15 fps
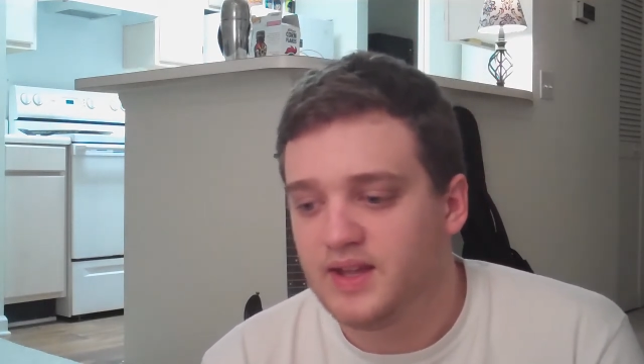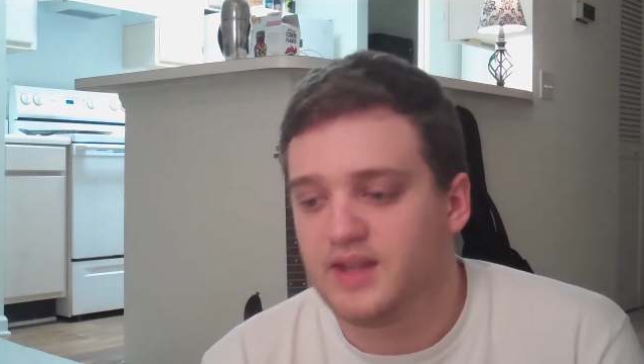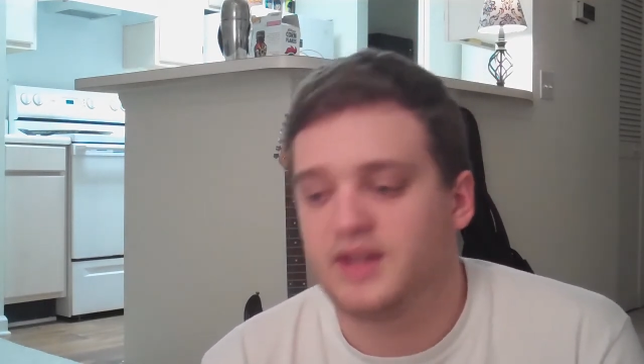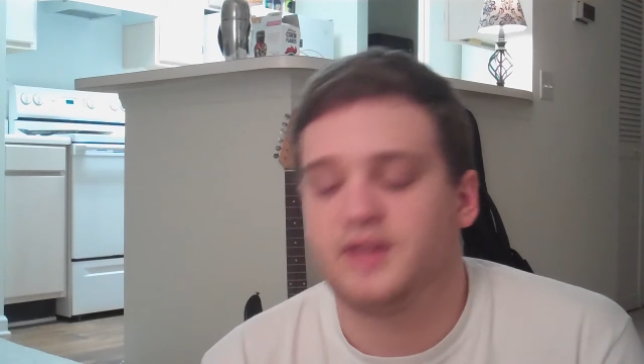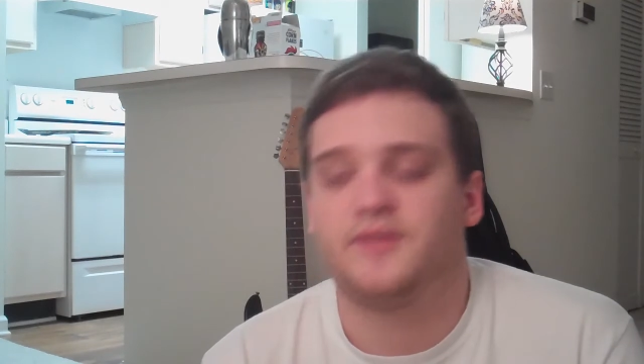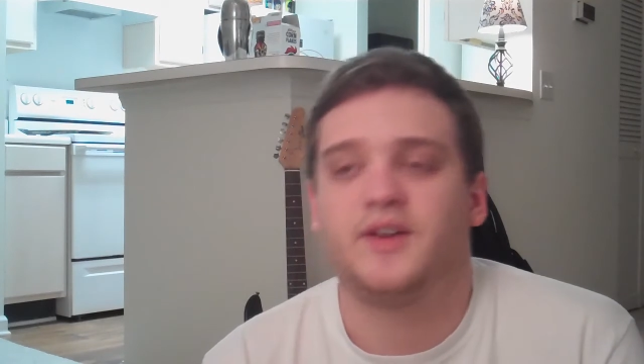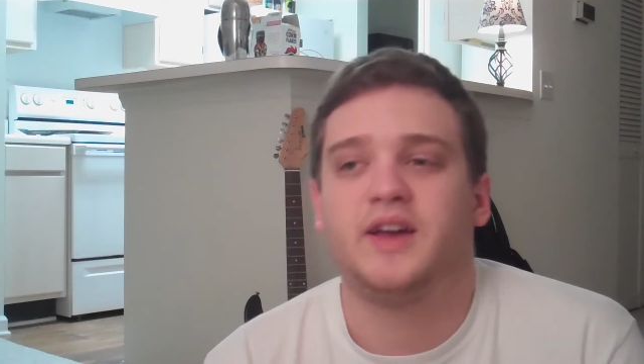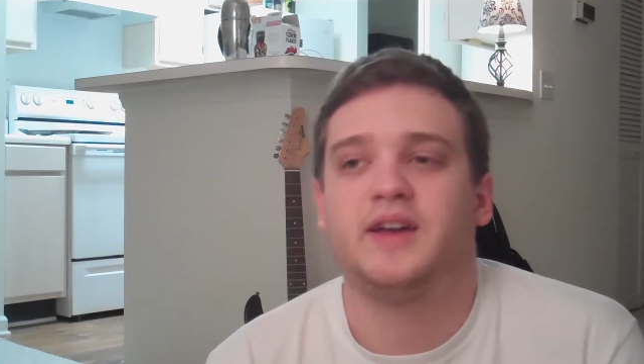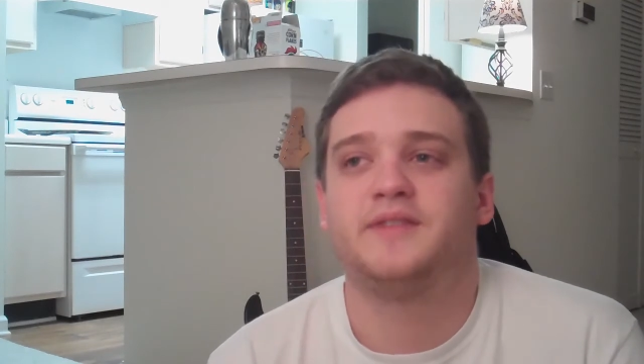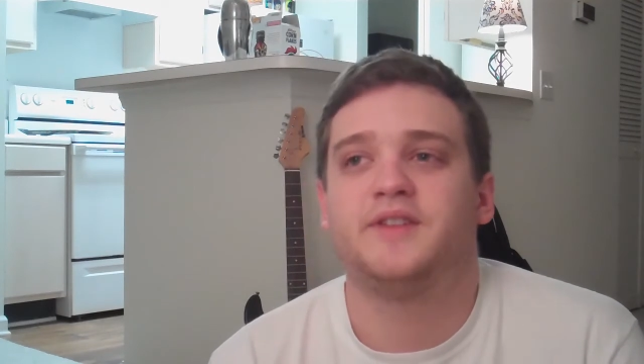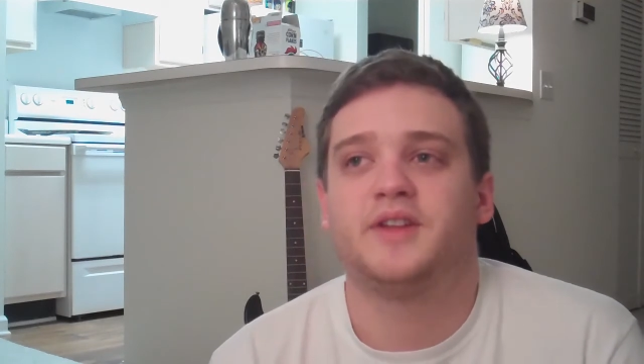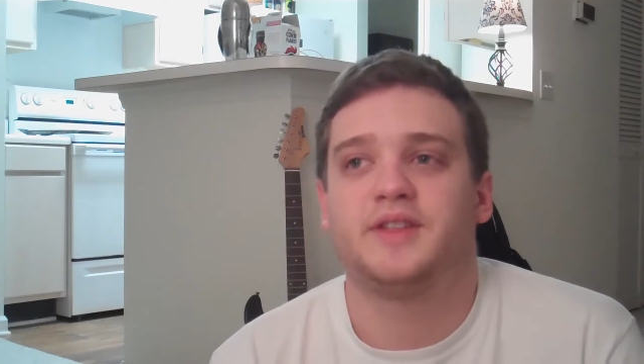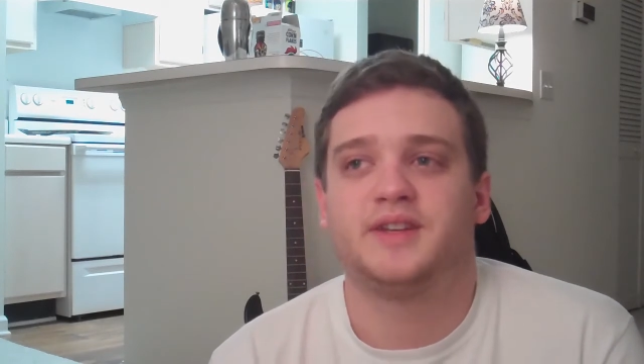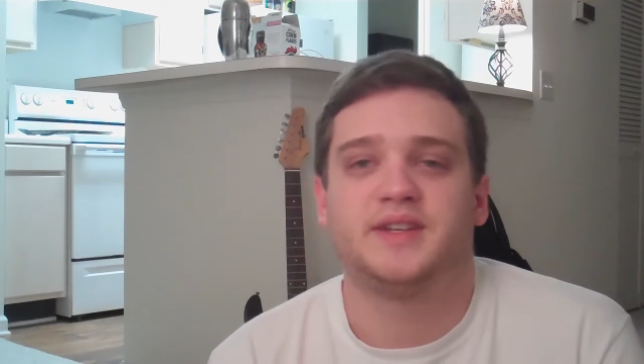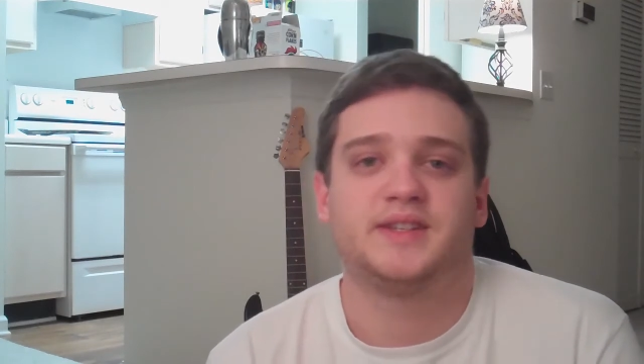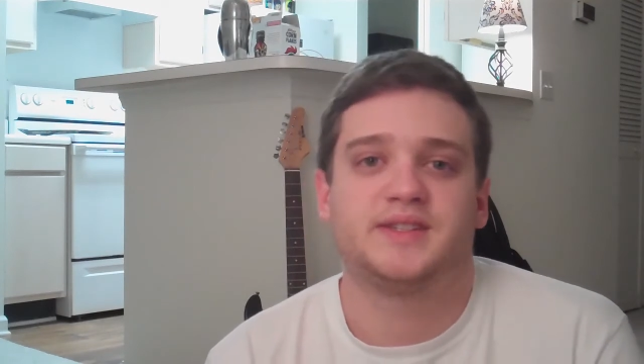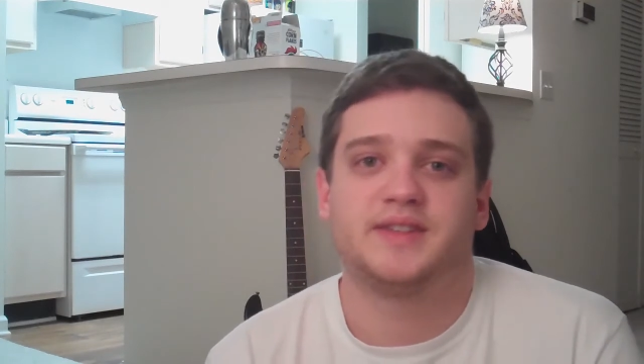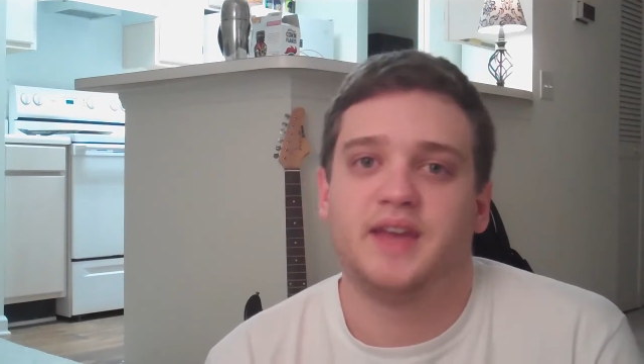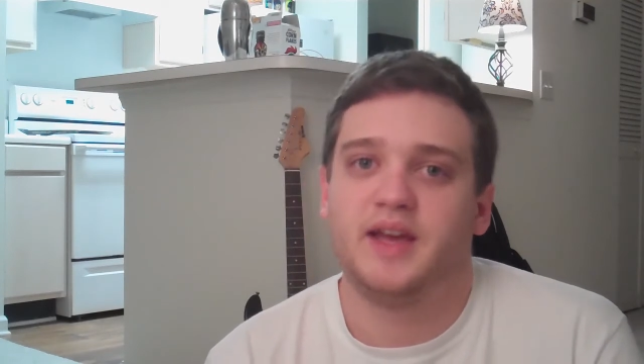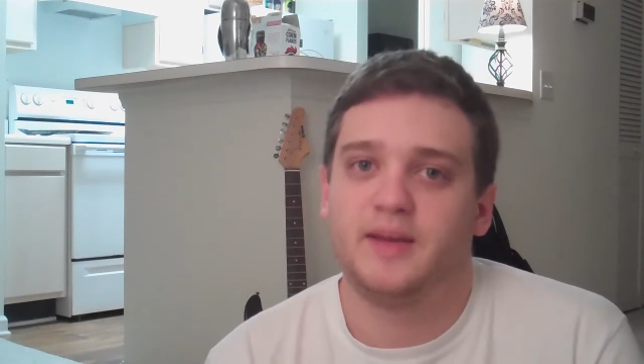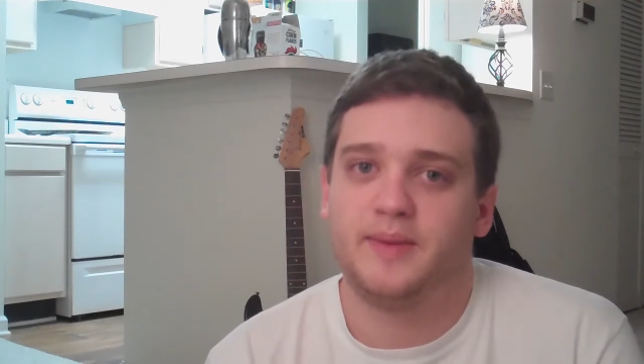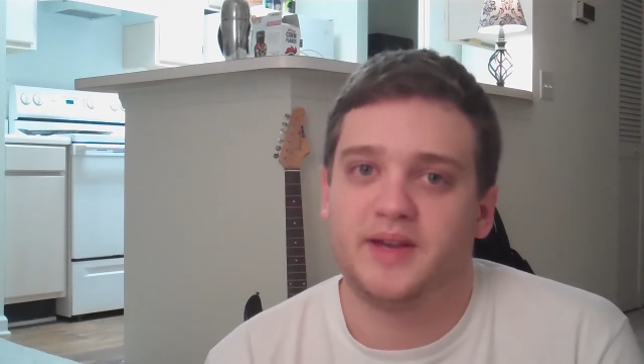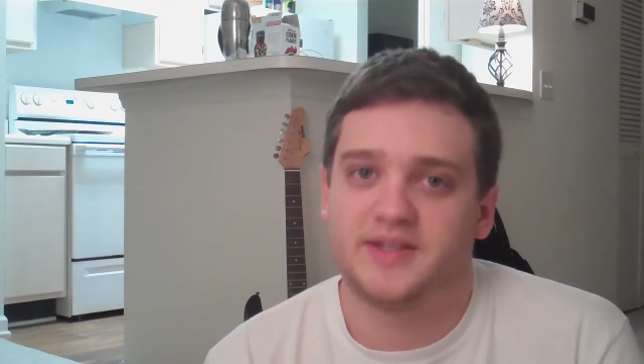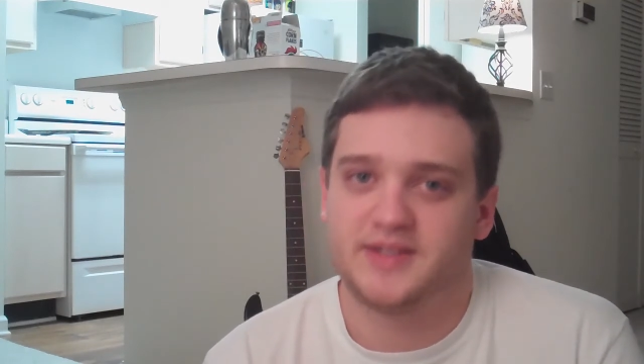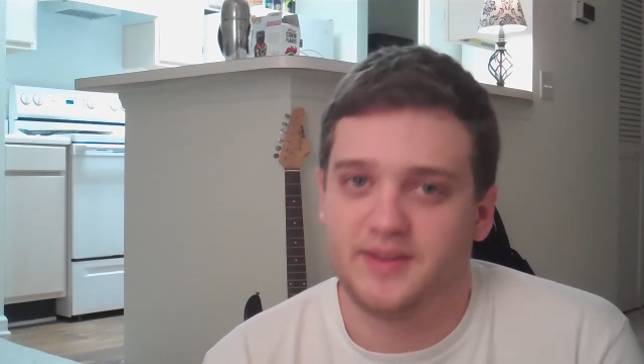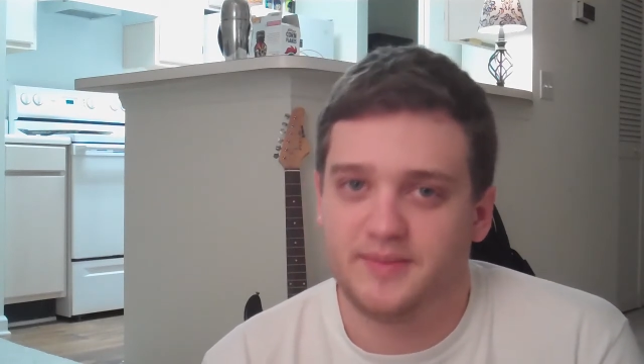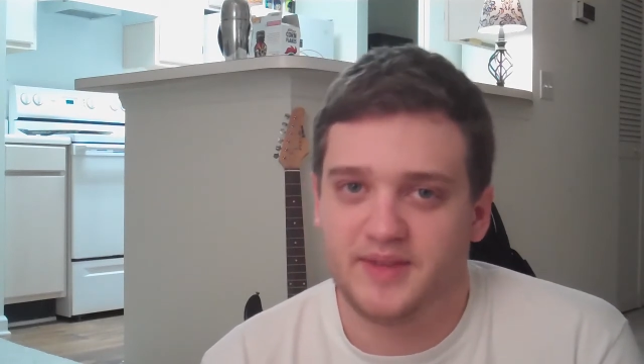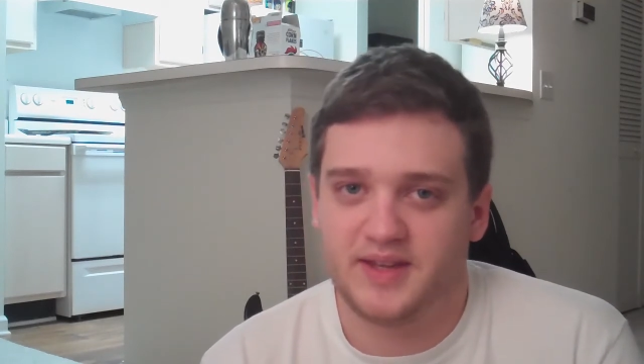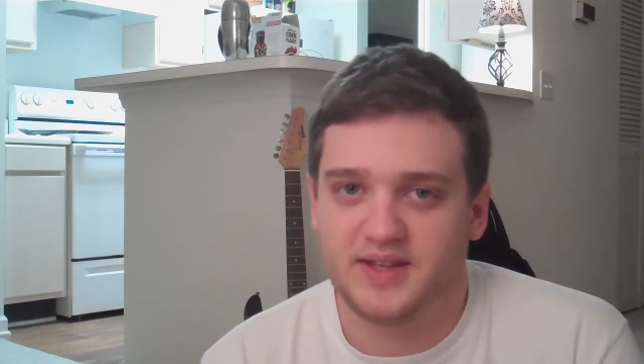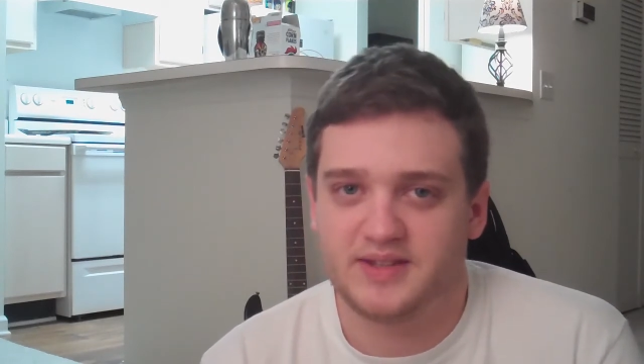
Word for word: Like, if I have nothing to say about something,